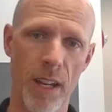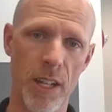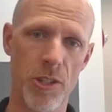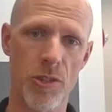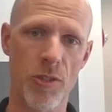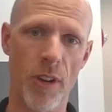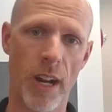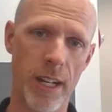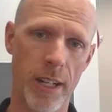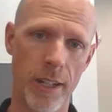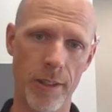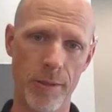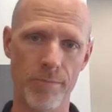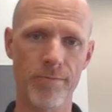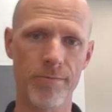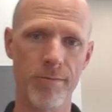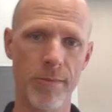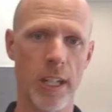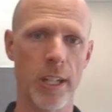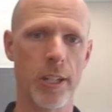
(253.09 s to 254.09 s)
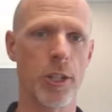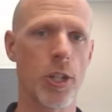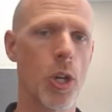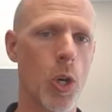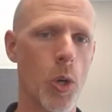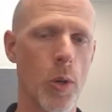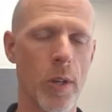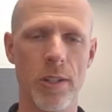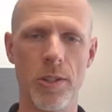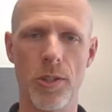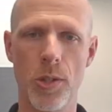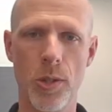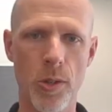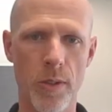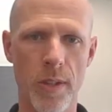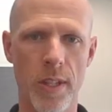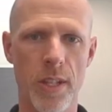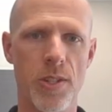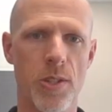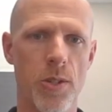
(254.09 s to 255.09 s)
I try to uh, go and
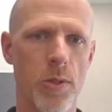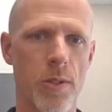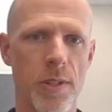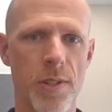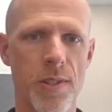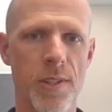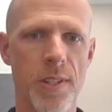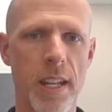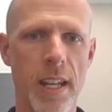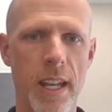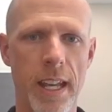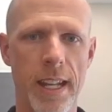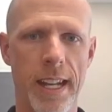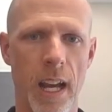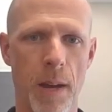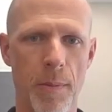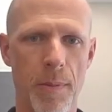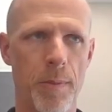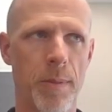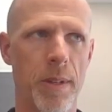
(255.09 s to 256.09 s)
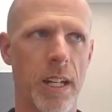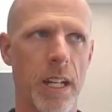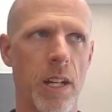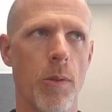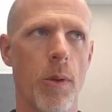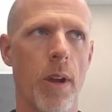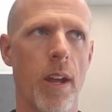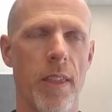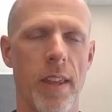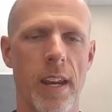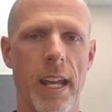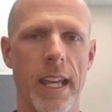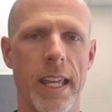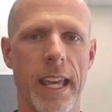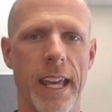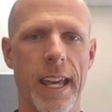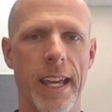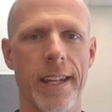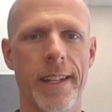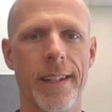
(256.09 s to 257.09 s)
tutor these students and help them in any way that I
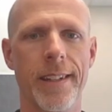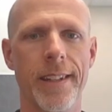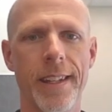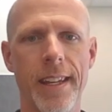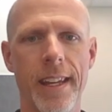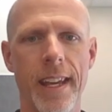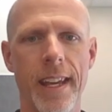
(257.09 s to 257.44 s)
can.